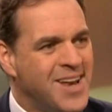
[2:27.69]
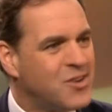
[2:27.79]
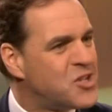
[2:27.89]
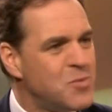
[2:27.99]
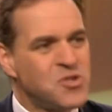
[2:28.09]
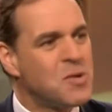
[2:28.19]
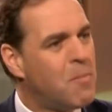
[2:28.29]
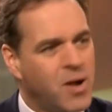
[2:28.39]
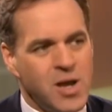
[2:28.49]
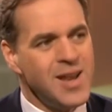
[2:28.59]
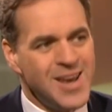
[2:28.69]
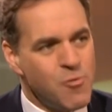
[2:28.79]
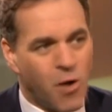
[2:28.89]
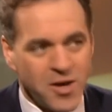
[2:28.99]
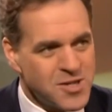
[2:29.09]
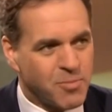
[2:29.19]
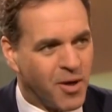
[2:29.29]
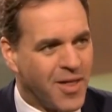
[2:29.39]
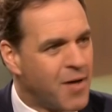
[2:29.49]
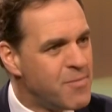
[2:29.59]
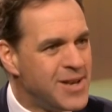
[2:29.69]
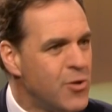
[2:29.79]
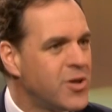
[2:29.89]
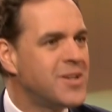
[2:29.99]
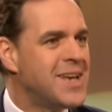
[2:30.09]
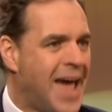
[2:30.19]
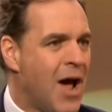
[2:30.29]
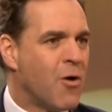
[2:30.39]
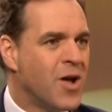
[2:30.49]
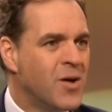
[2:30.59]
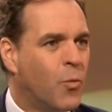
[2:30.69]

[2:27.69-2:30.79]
Now, she was completely right about that. I mean, look at it now now.